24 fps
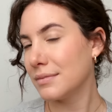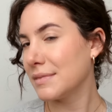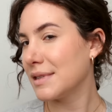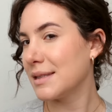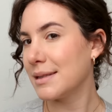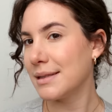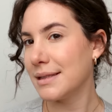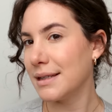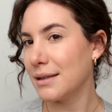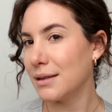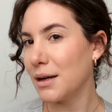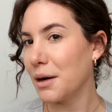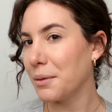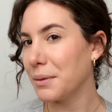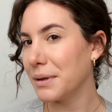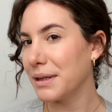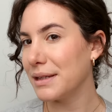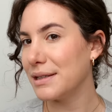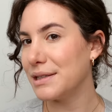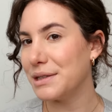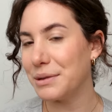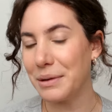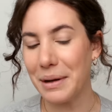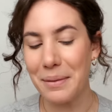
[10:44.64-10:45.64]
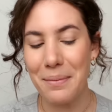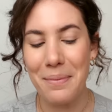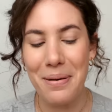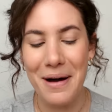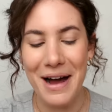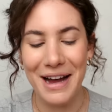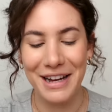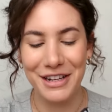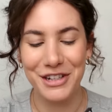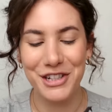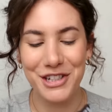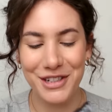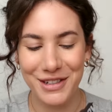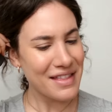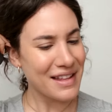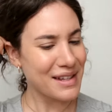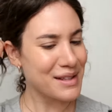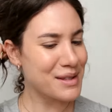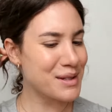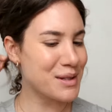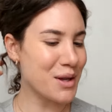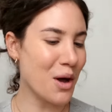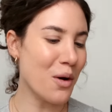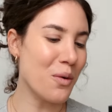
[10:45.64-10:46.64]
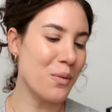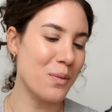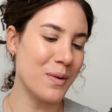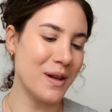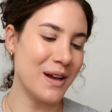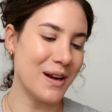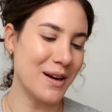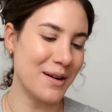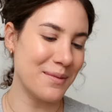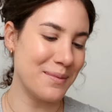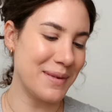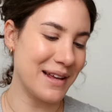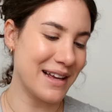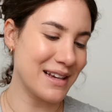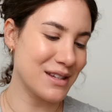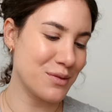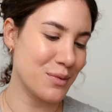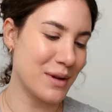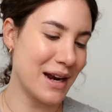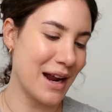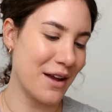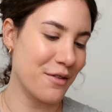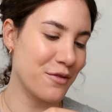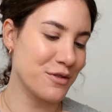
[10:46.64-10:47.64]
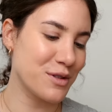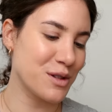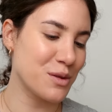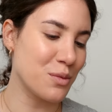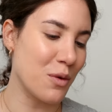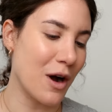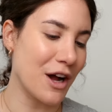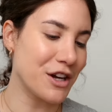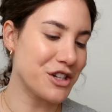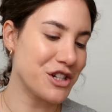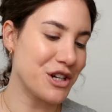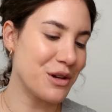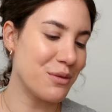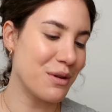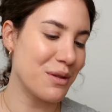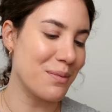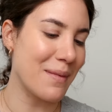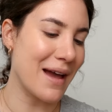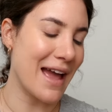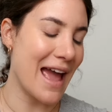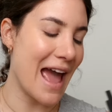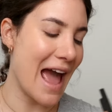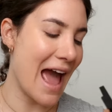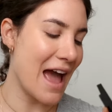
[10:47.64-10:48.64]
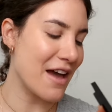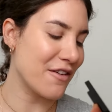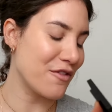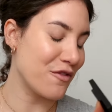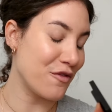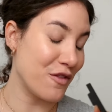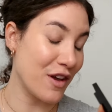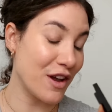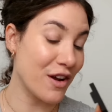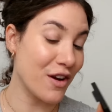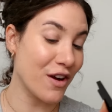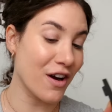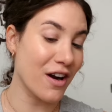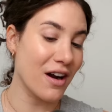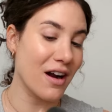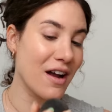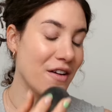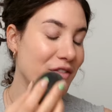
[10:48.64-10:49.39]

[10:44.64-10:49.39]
Still not really doing much. That's so weird because when I swatch it with my finger,